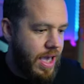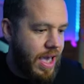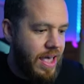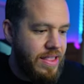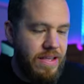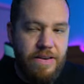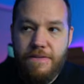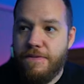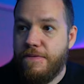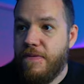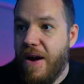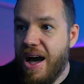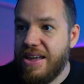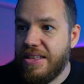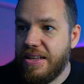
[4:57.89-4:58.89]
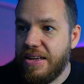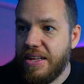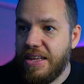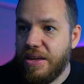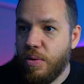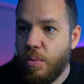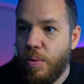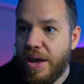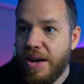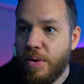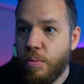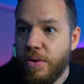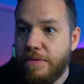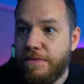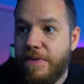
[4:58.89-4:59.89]
And then finally, when
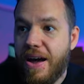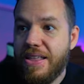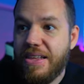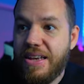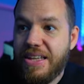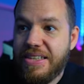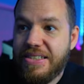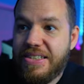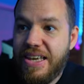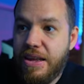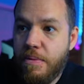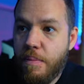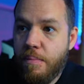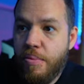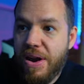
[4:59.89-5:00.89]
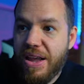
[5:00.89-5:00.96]
we finally did break